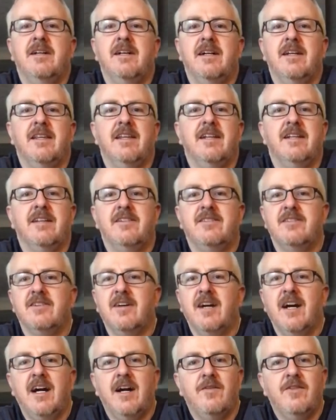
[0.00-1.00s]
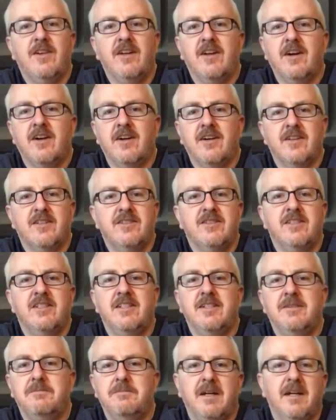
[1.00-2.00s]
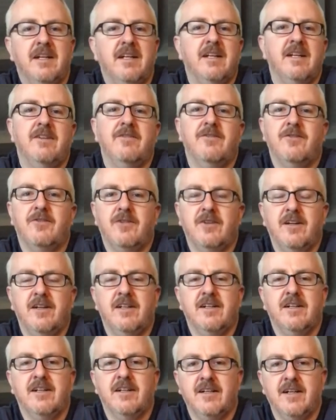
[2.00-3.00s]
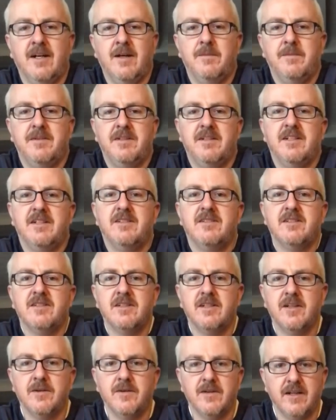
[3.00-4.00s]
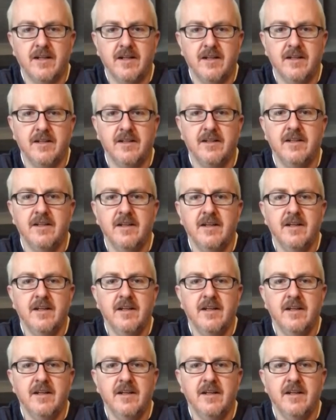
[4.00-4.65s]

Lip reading: and then you still have the Archie, Betty, Veronica competition going on,